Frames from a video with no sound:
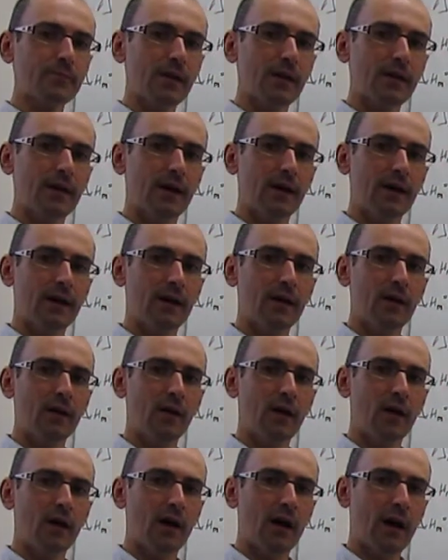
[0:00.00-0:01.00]
Uh,
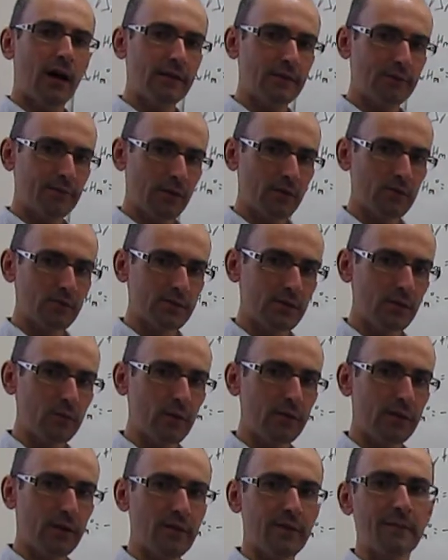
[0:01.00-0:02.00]
uh, a difficulty
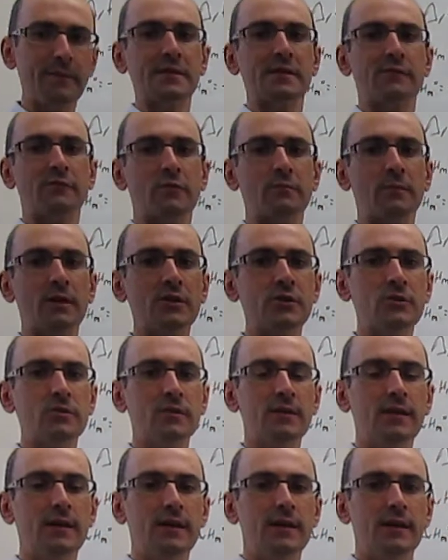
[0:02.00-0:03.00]
with the of
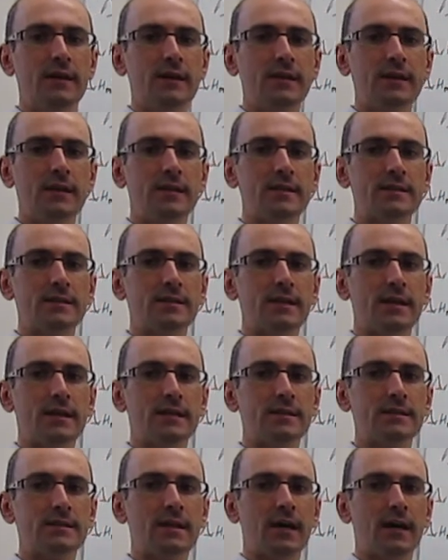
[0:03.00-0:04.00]
formation is
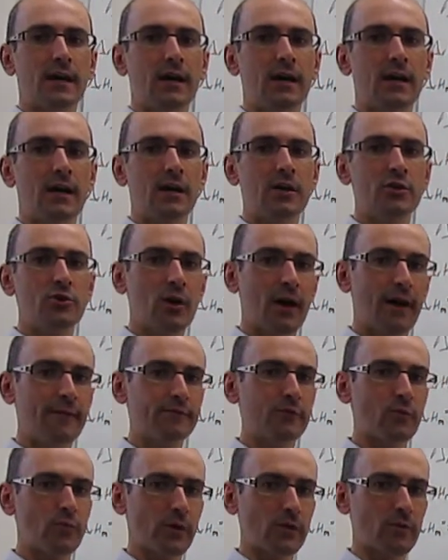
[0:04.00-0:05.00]
that uh, you have
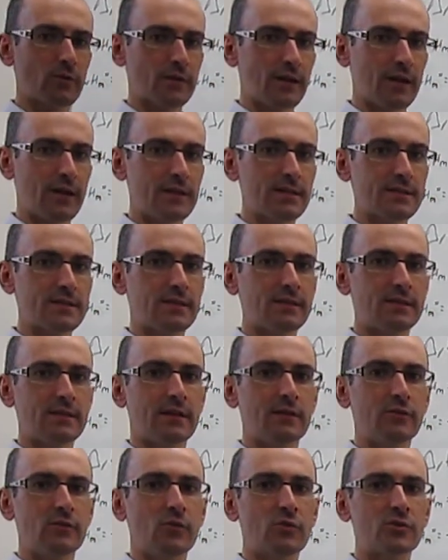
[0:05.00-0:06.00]
to recognize
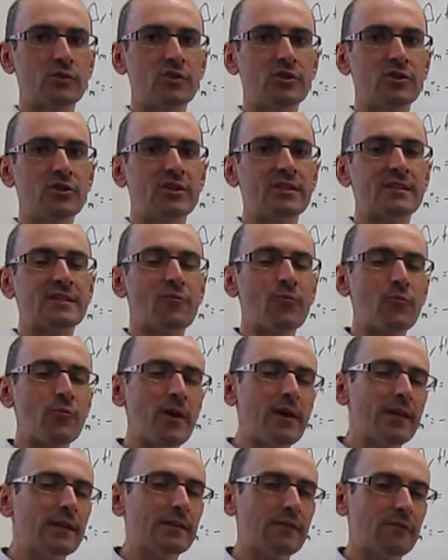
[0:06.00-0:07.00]
that those are just
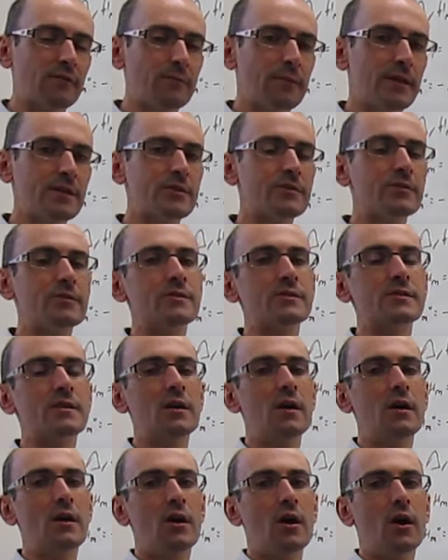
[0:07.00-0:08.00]
relative measures
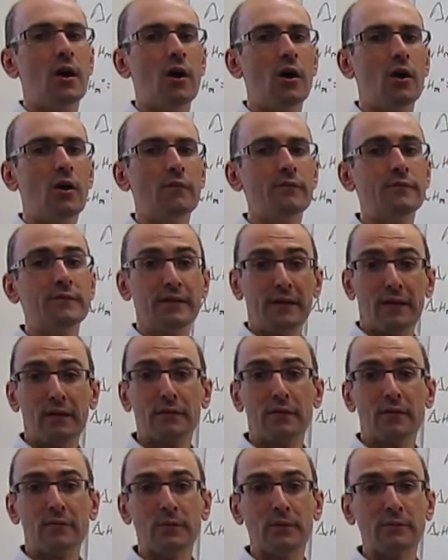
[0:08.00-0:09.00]
of the
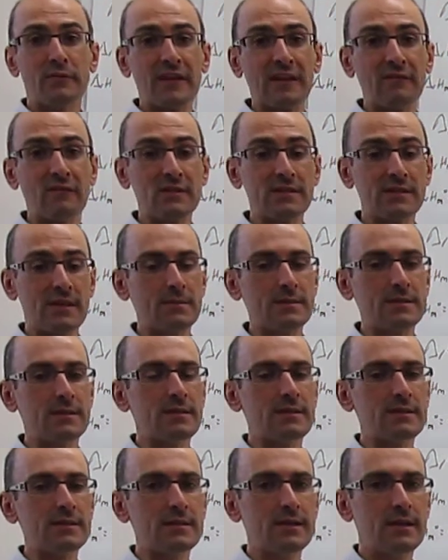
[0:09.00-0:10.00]
enthalpy of a given
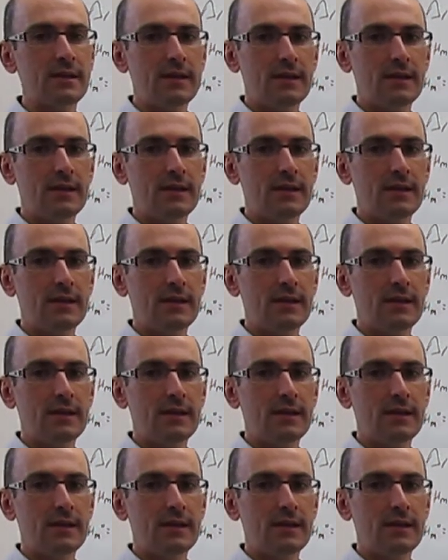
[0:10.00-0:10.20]
substance.